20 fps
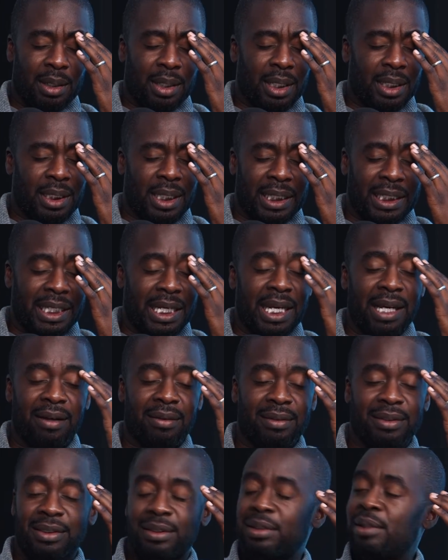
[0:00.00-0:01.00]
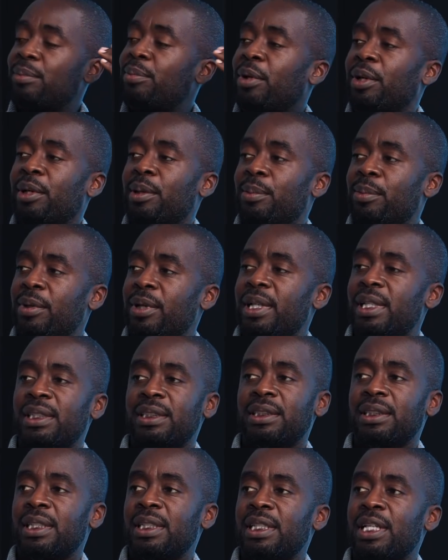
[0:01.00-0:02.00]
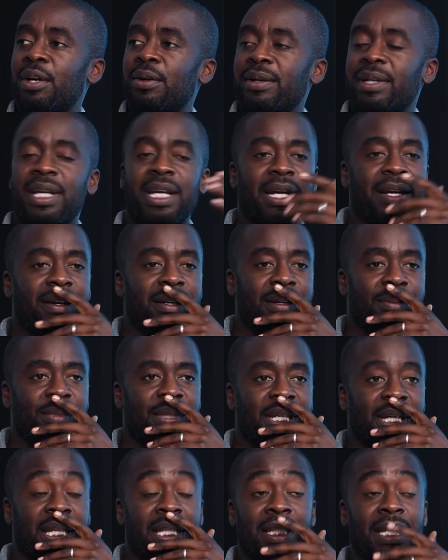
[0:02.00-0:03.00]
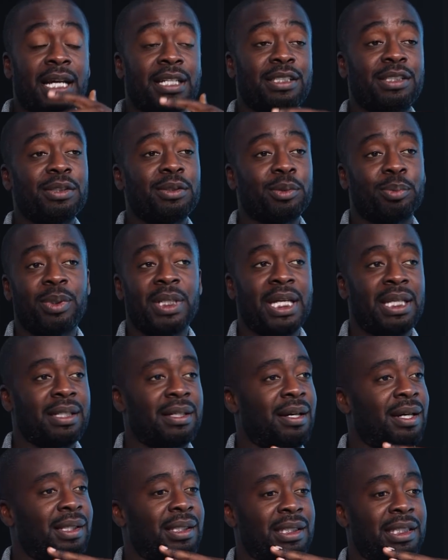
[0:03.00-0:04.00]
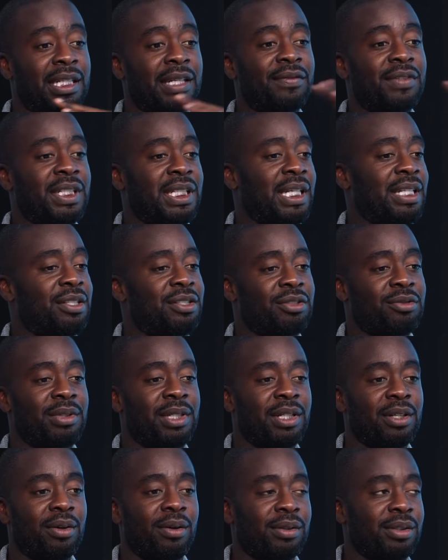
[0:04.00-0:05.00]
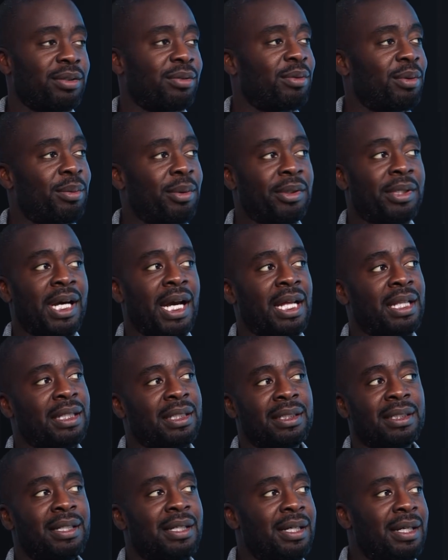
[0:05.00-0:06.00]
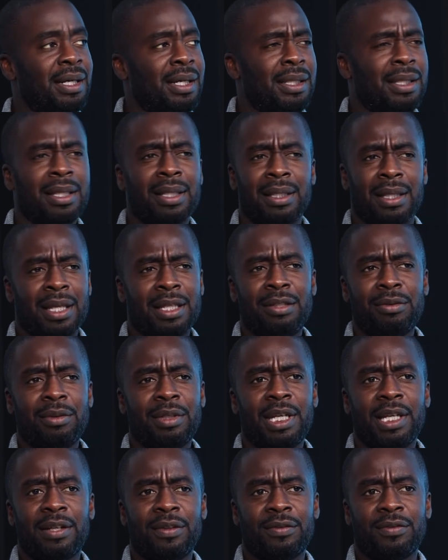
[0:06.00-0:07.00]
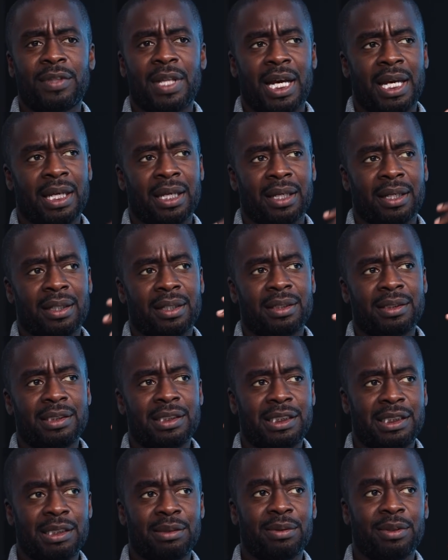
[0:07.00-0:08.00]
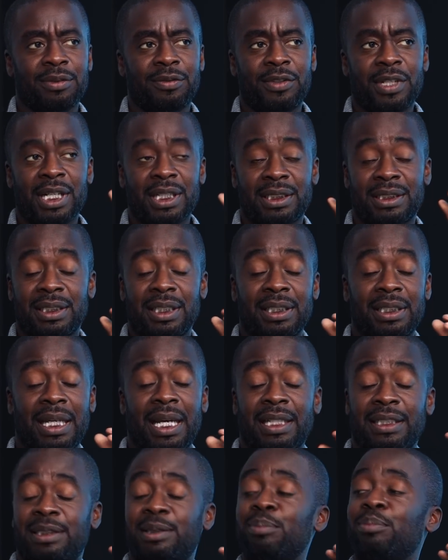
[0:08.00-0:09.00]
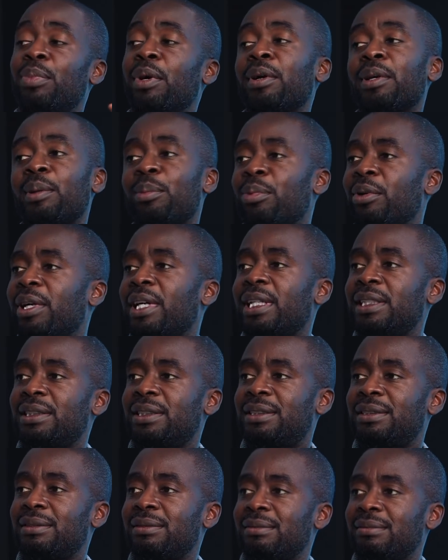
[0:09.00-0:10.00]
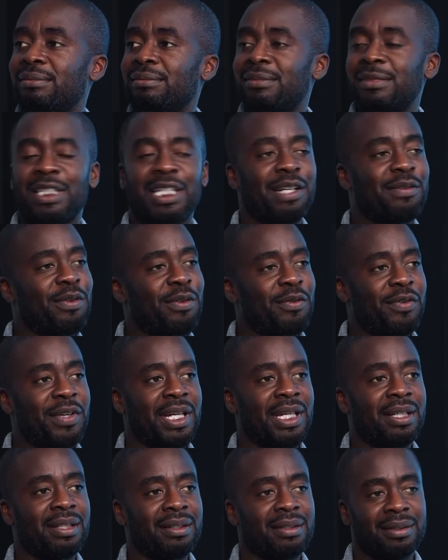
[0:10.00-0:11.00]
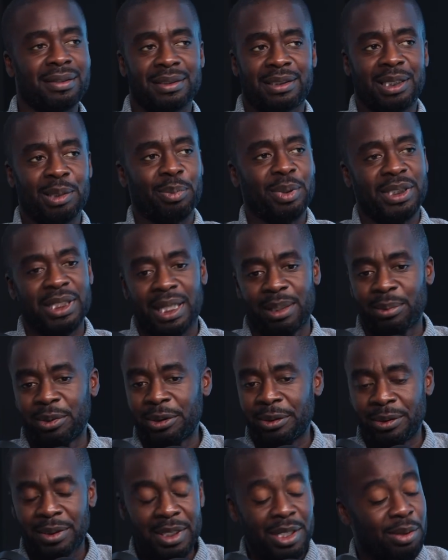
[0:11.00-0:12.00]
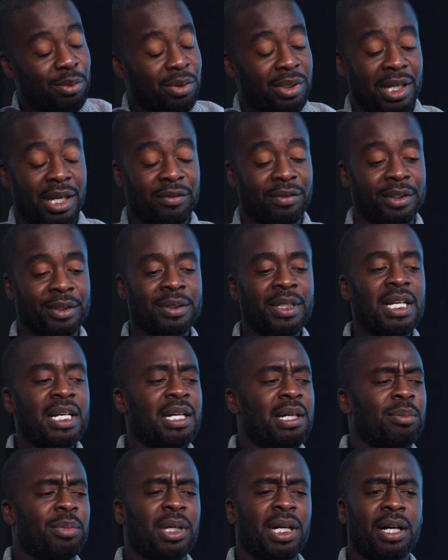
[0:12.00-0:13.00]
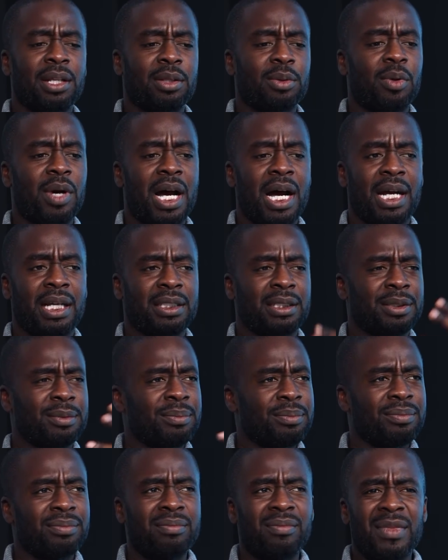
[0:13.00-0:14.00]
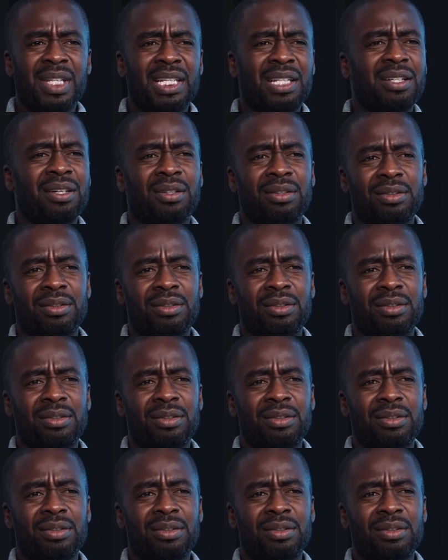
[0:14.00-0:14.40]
like carelessly burn a bridge and don't care. And I'm thinking, unless you're planning on leaving the industry and going to a remote island, and you give like zero fucks, then yes, burn a bridge, give a finger, tip a table, whatever. But otherwise, you